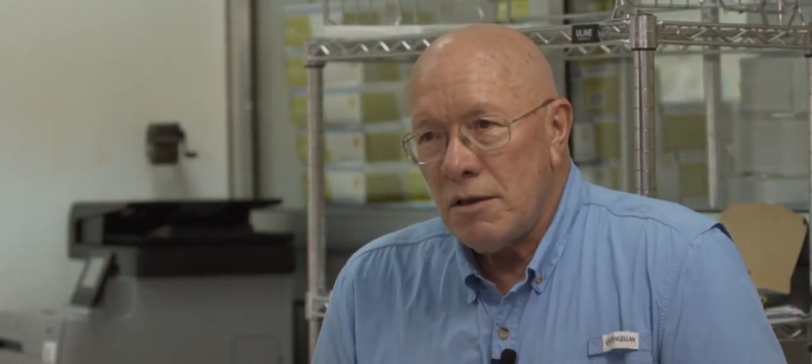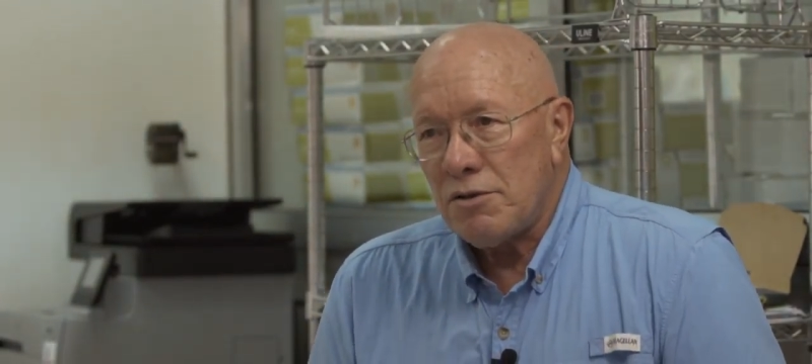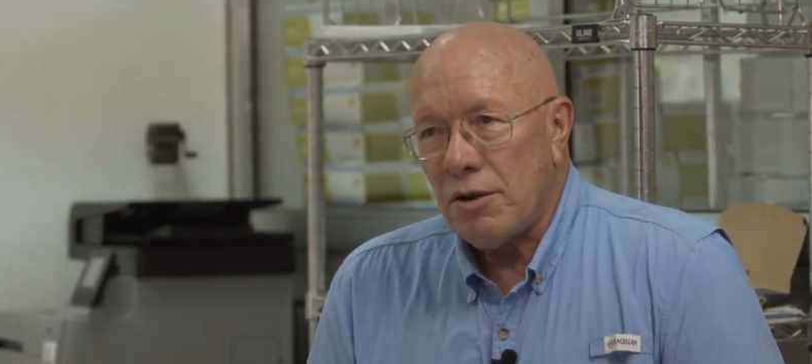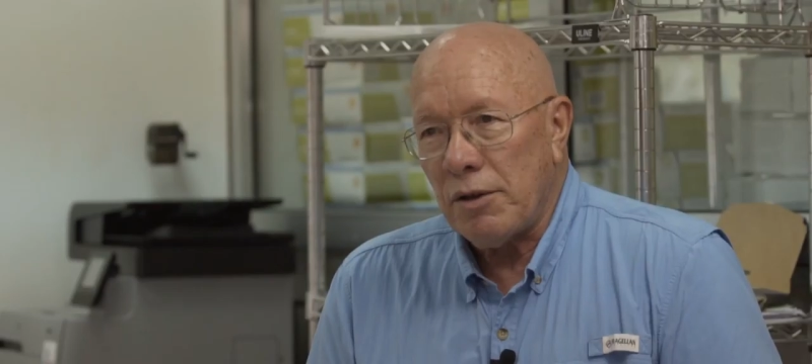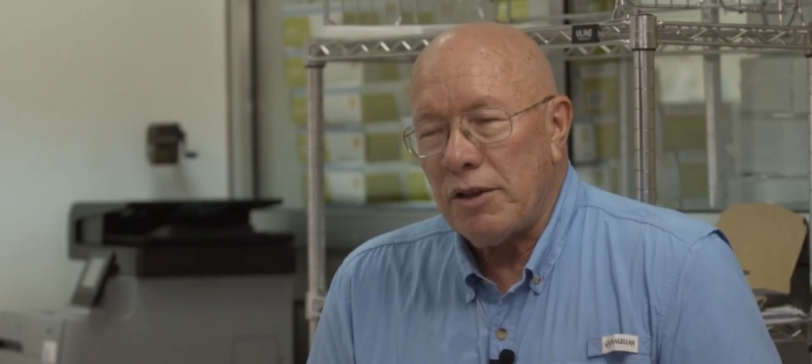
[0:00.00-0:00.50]

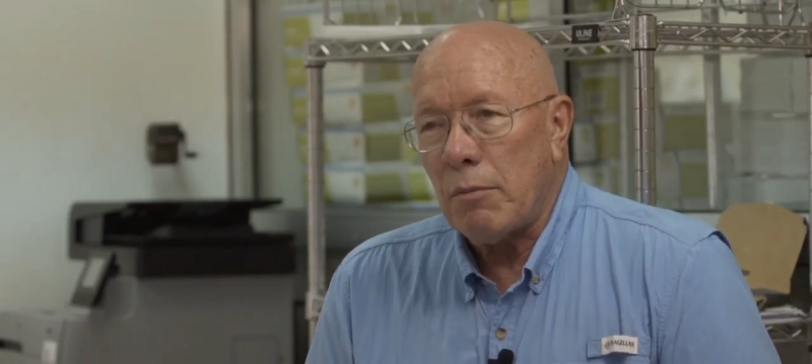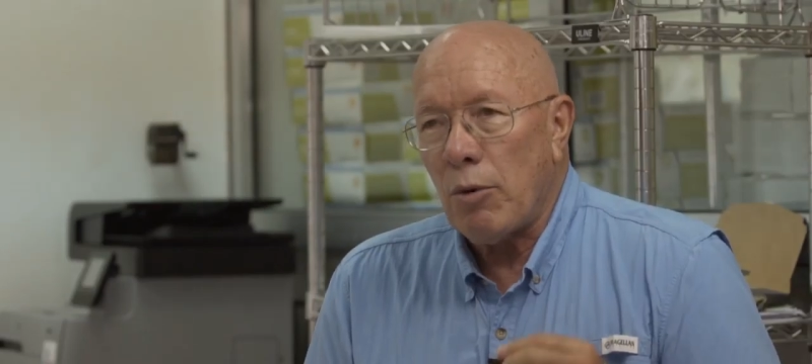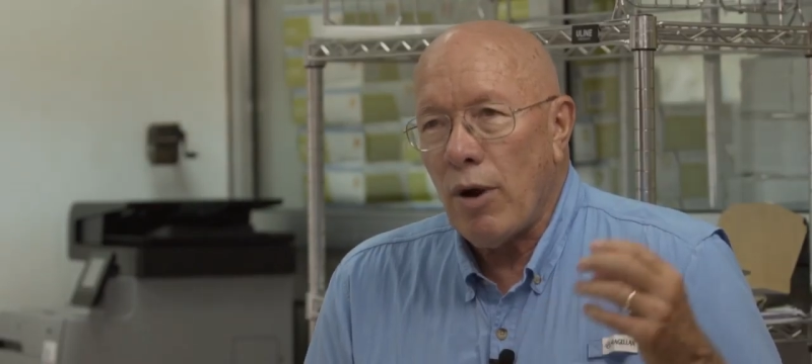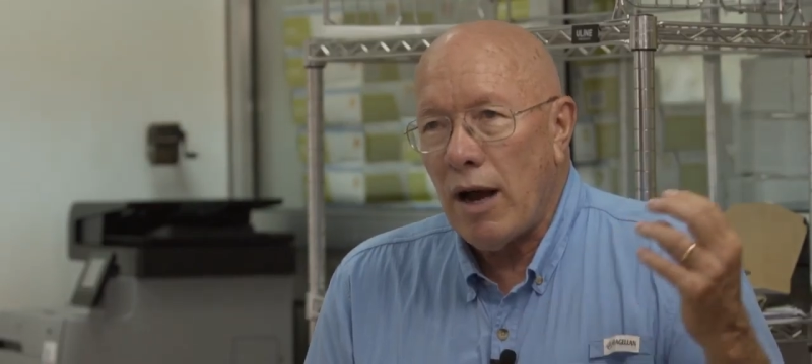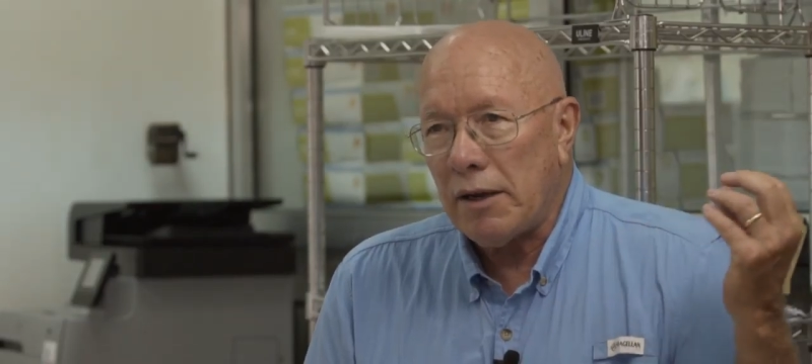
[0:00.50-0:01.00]
Certainly the
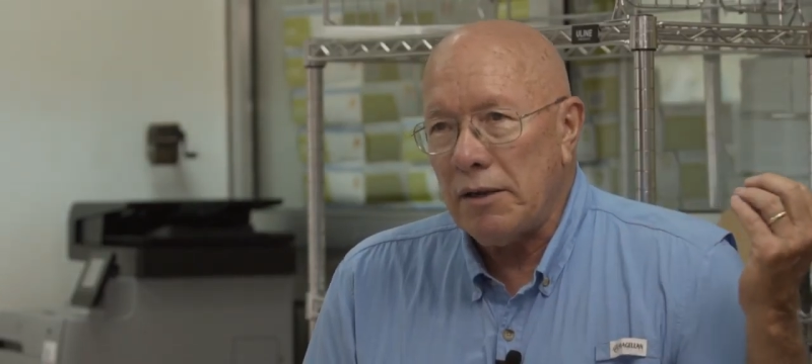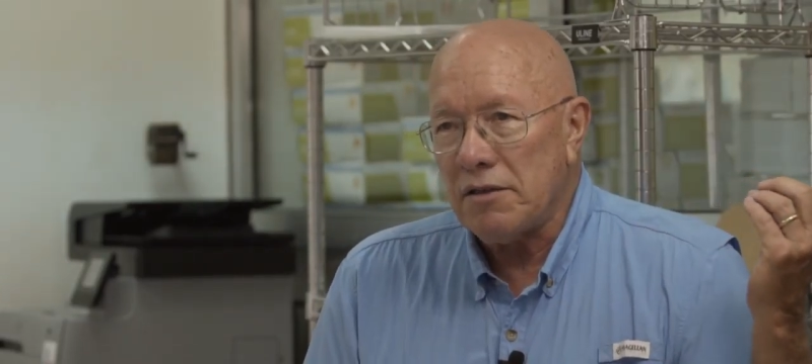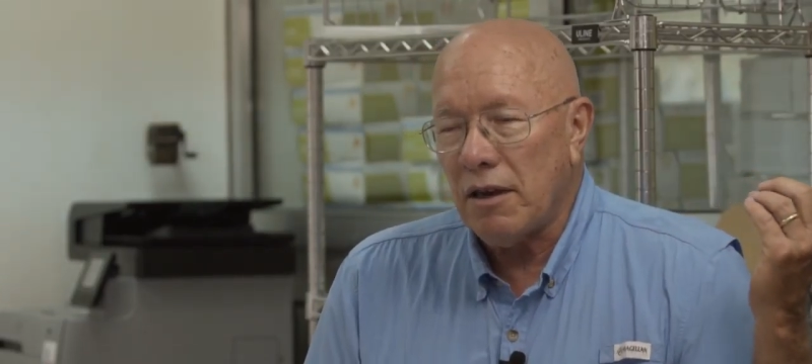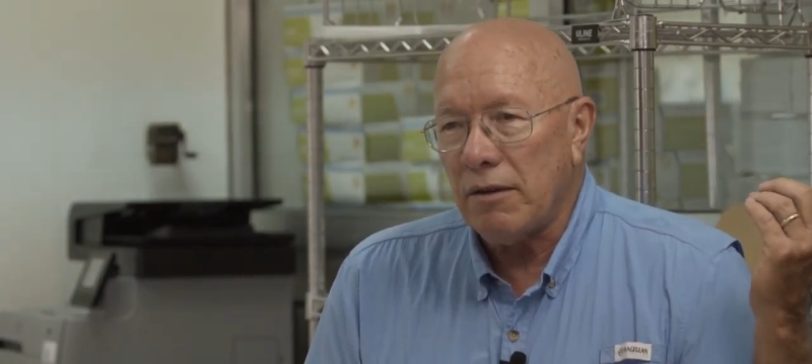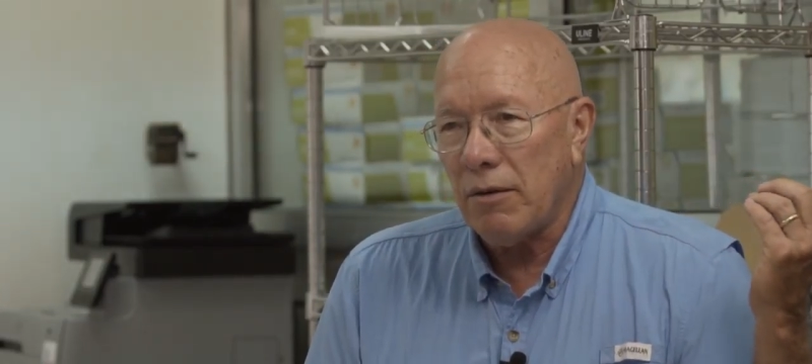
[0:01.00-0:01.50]

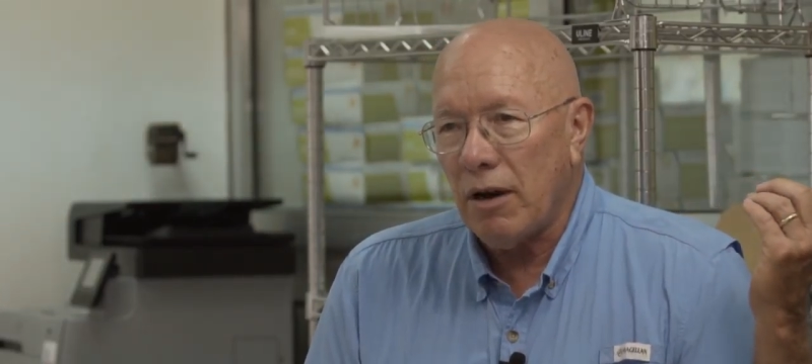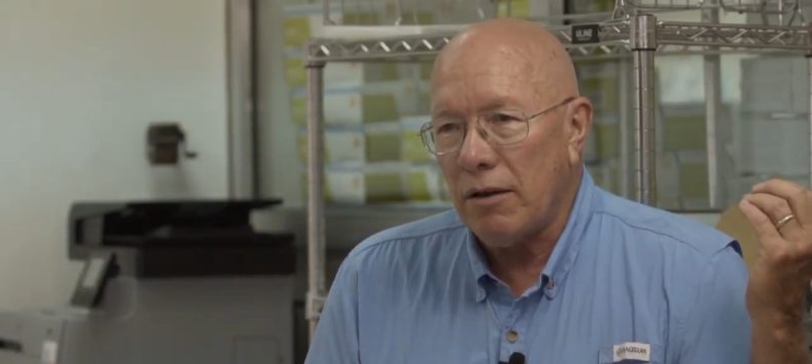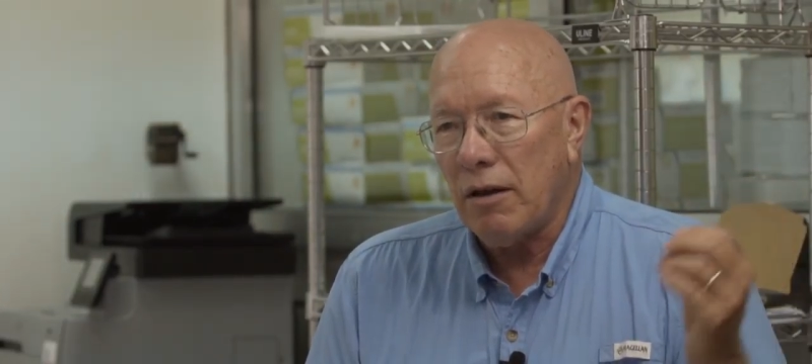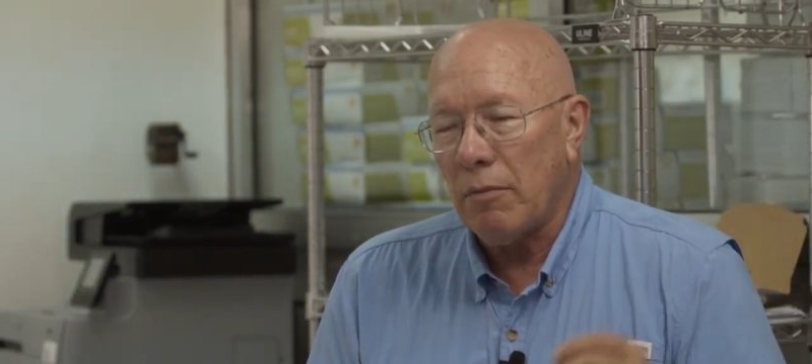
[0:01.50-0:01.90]
Moroccans on the, on,